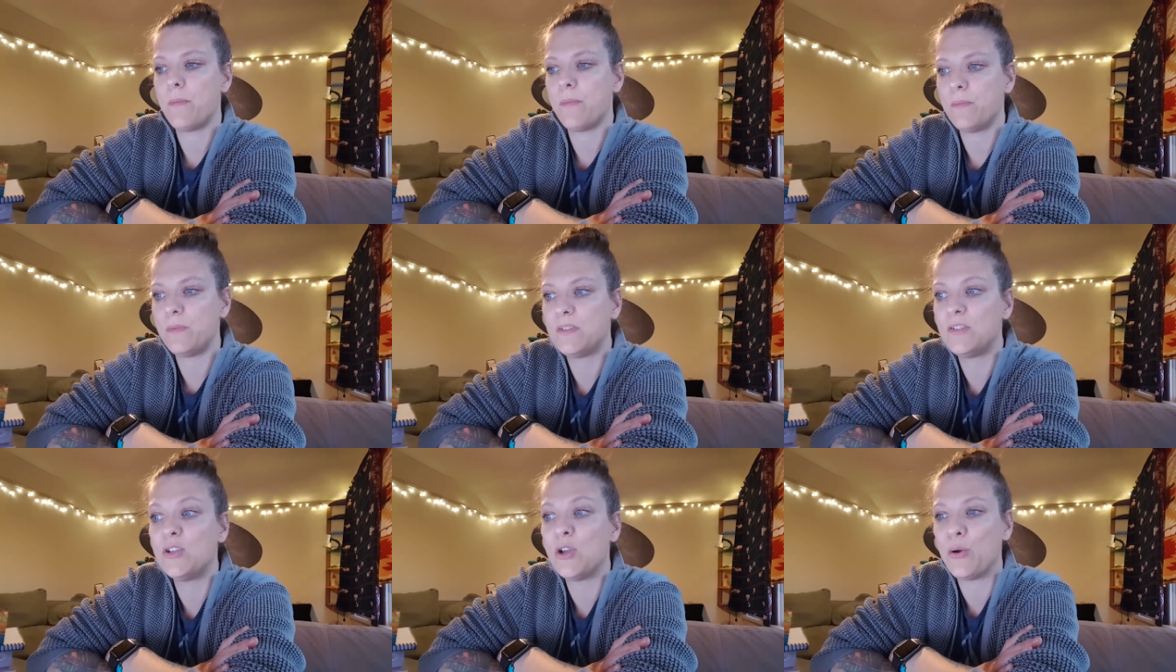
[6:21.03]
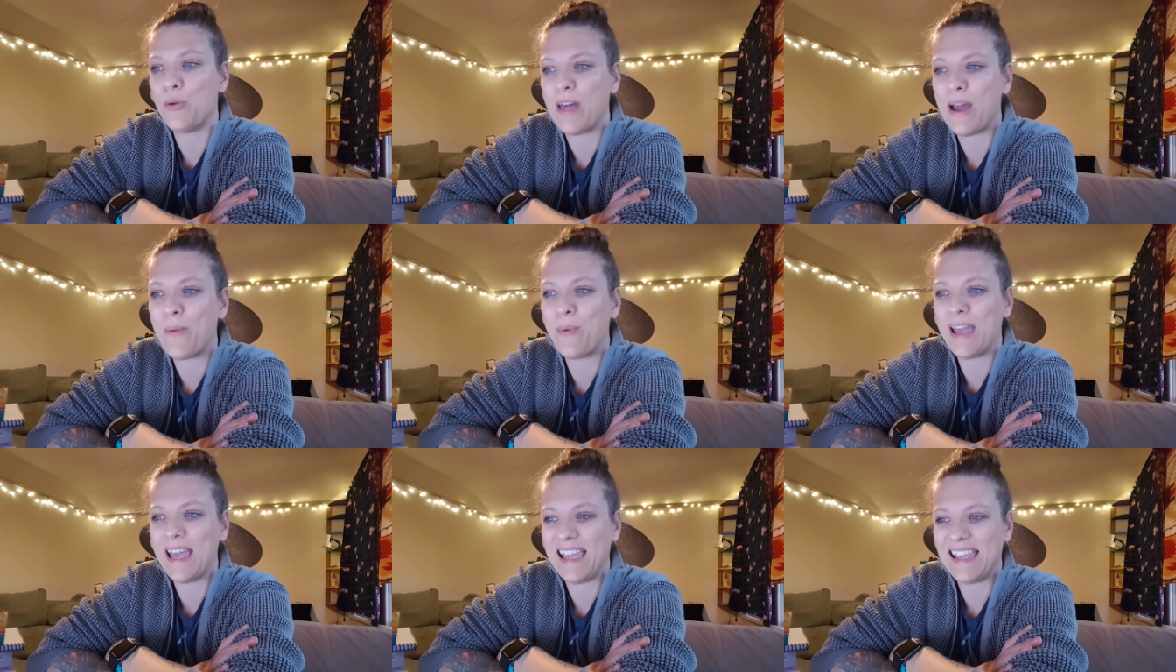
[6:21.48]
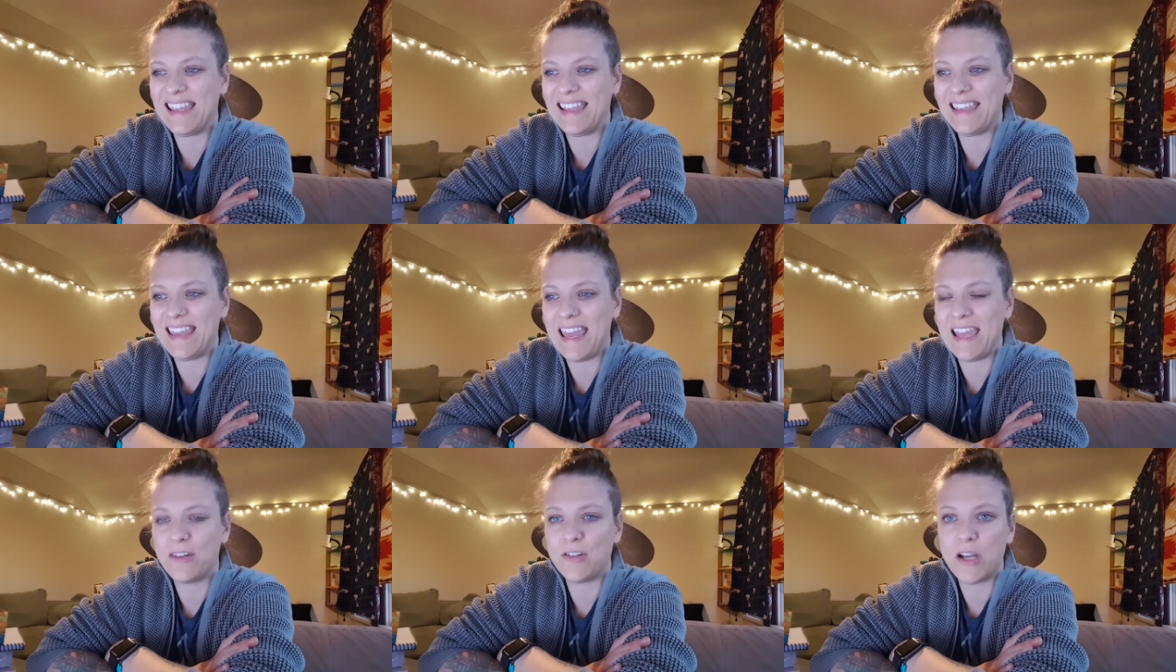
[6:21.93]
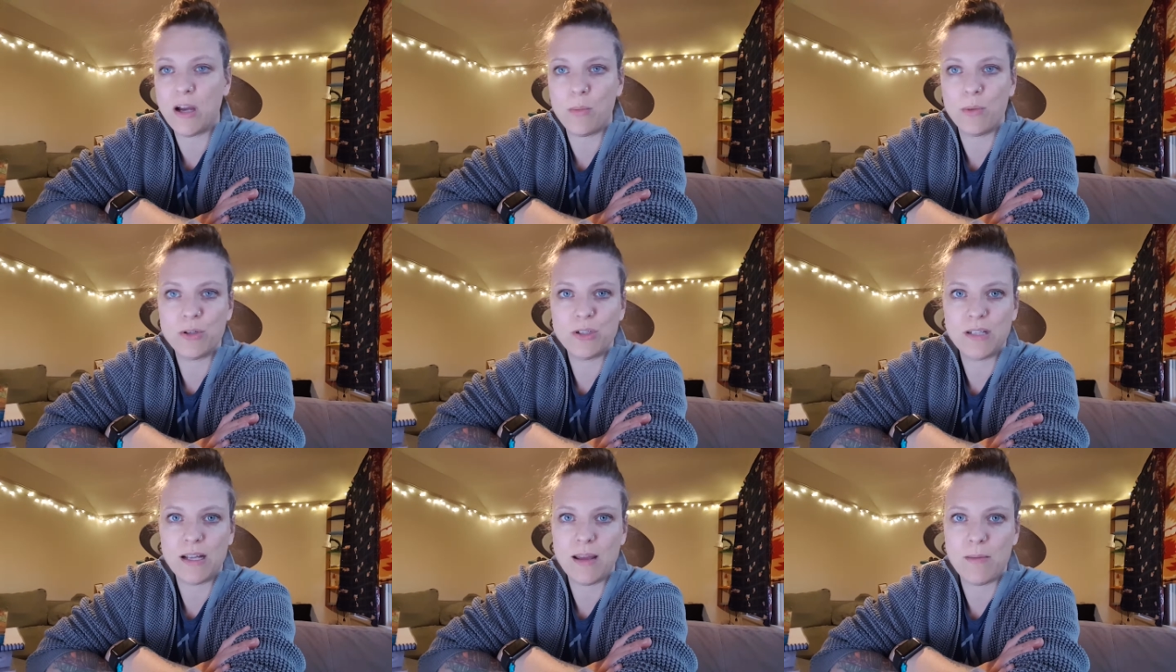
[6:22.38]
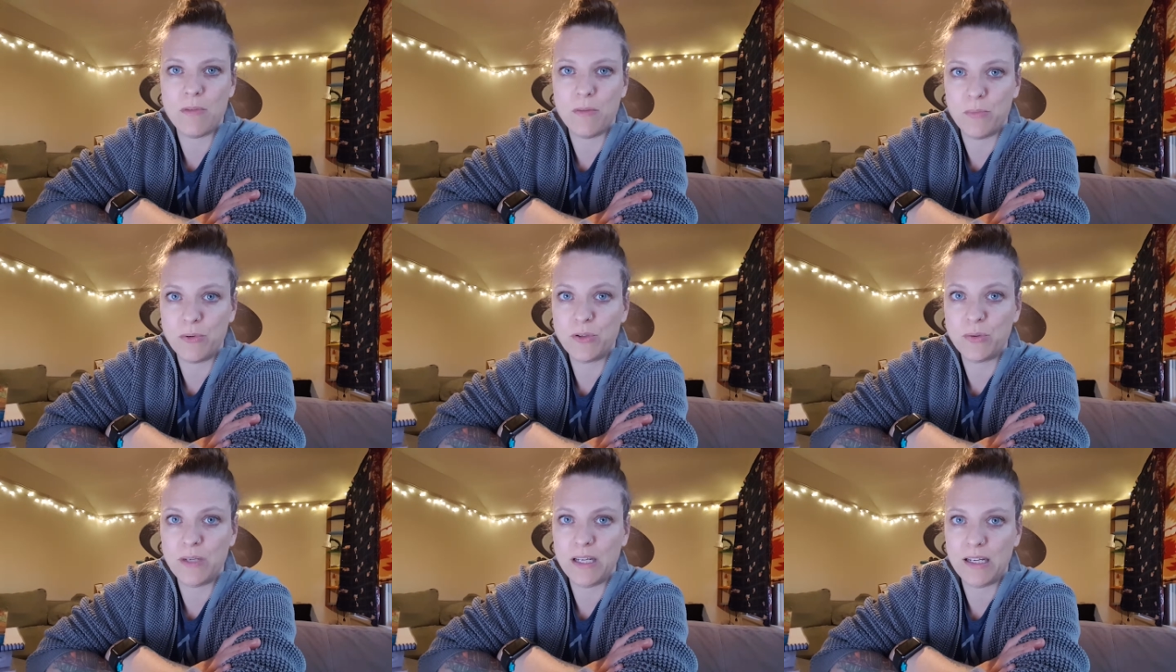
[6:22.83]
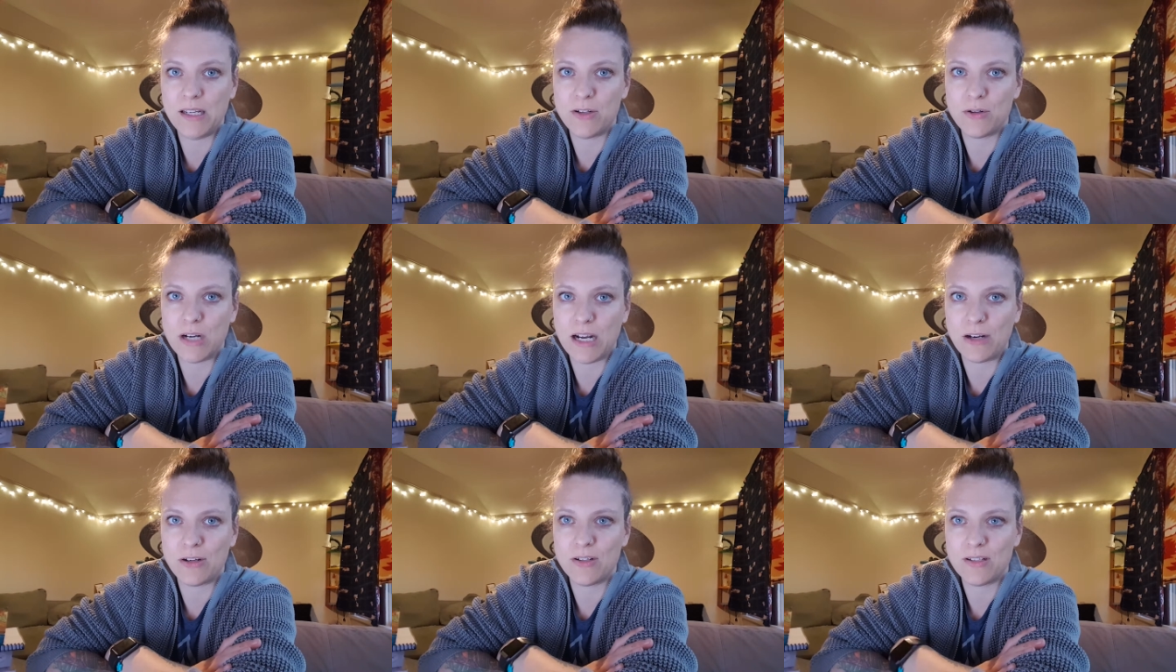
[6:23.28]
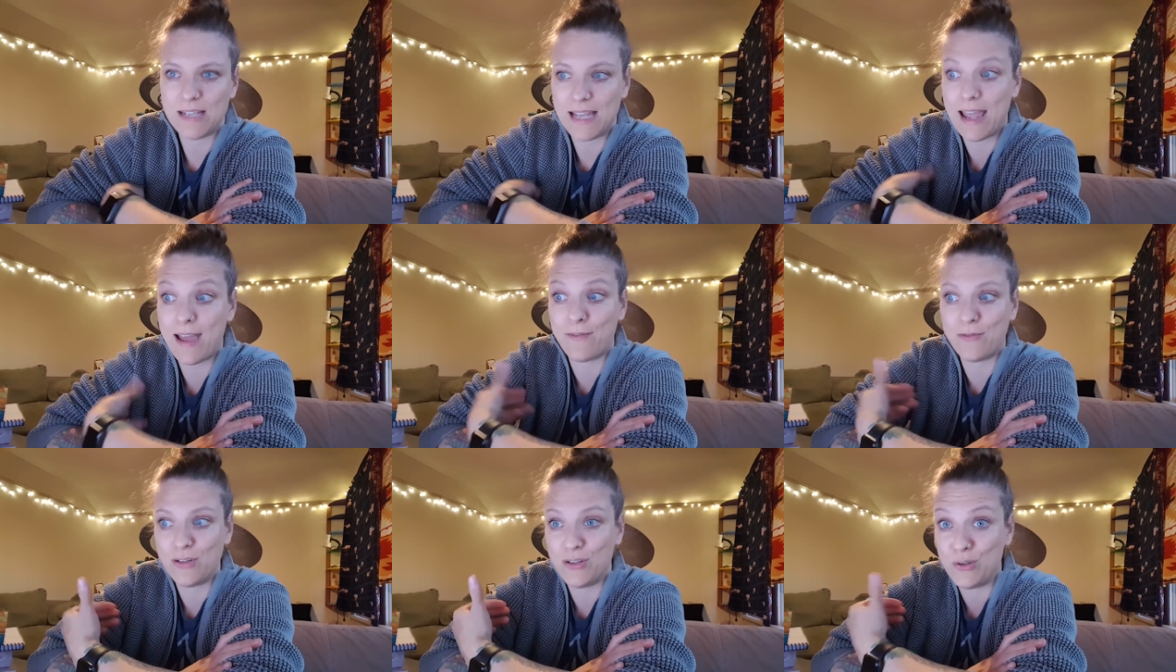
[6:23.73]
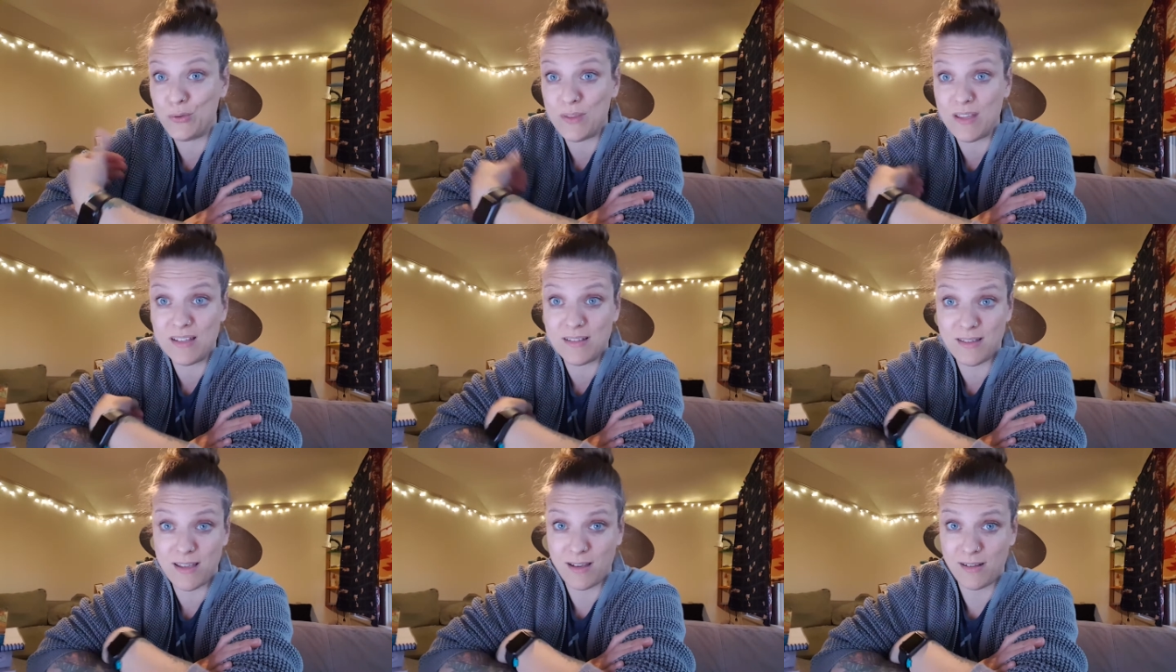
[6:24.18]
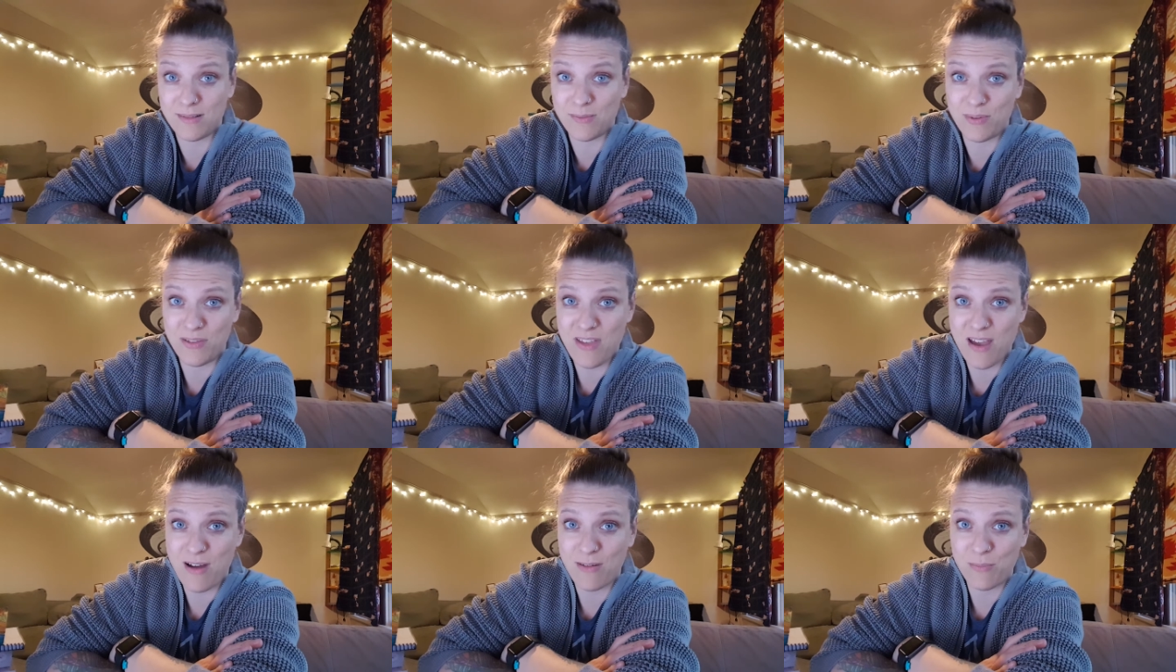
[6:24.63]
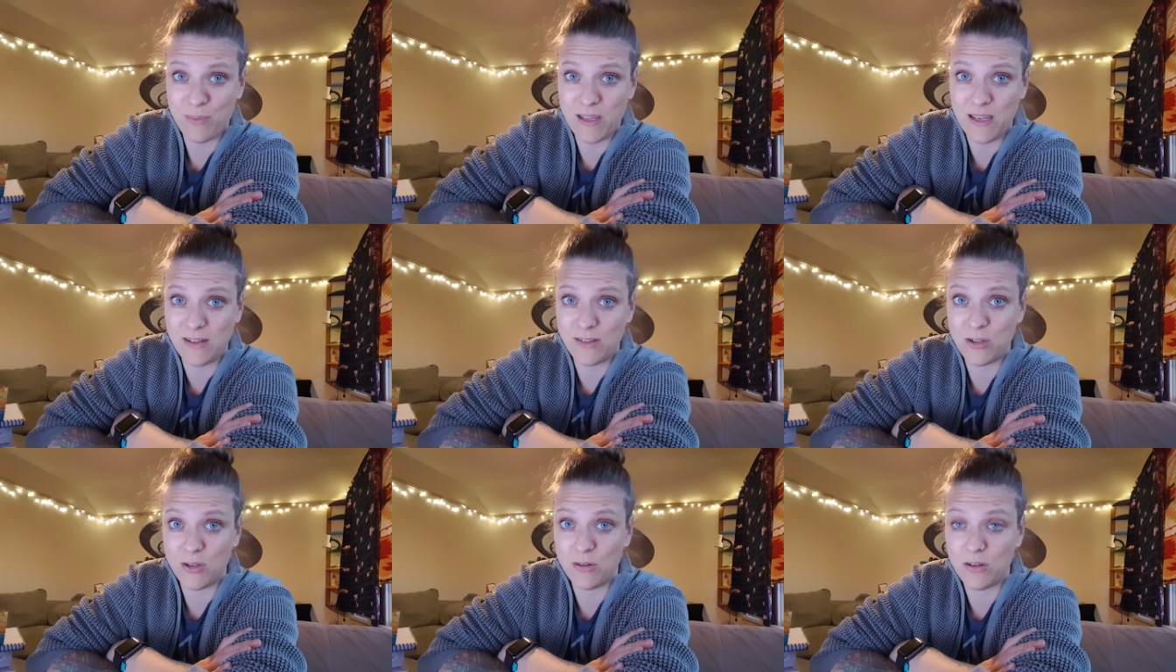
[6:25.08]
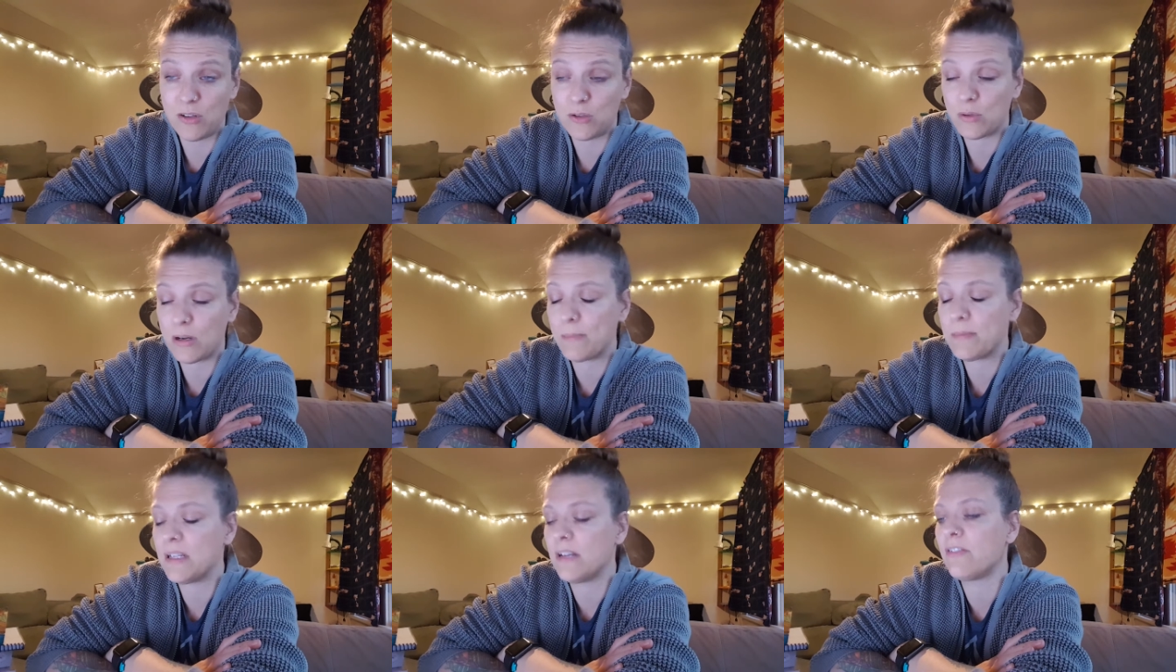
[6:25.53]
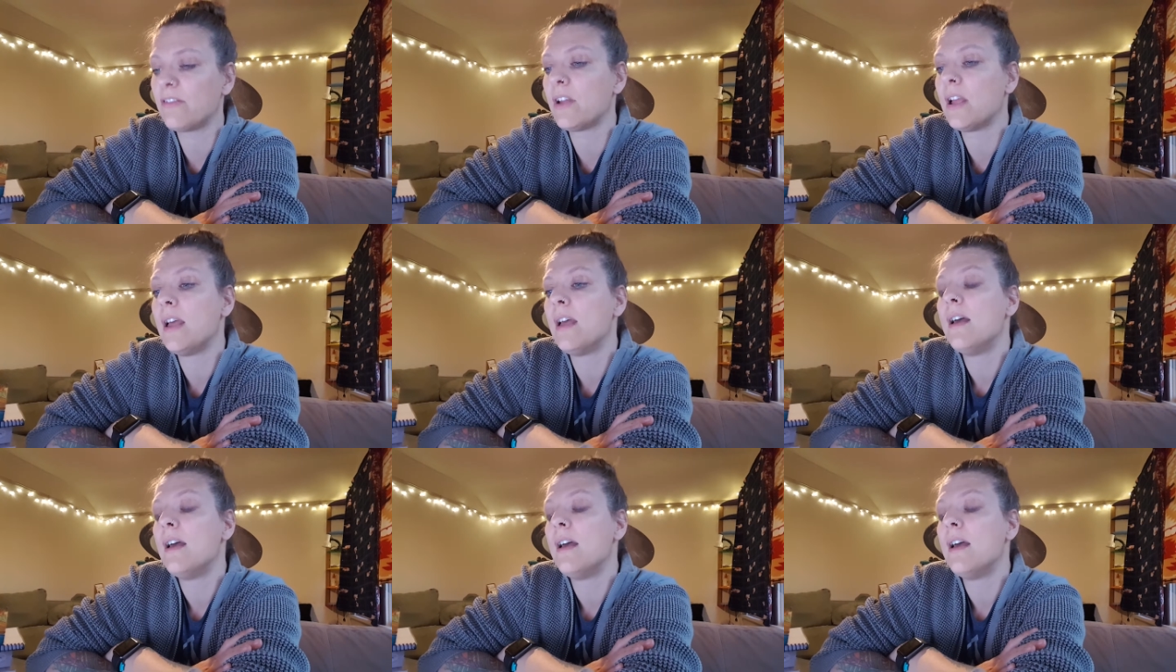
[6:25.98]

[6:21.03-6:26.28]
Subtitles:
So that way I can gauge how much time in between contractions I have to do these things without being too disruptive.